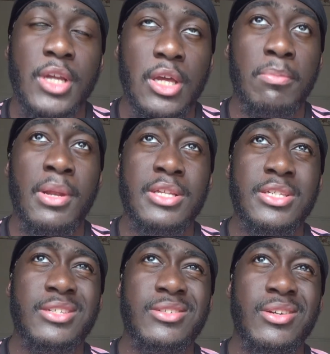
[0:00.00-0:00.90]

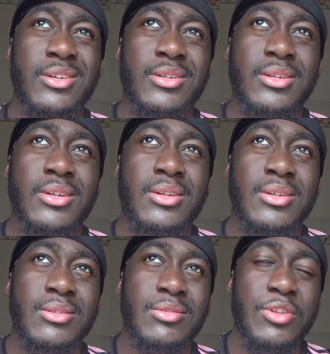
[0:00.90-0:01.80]
ability to,
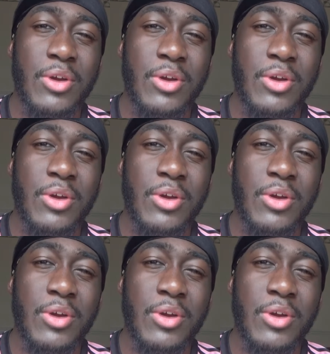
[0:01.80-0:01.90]
you know,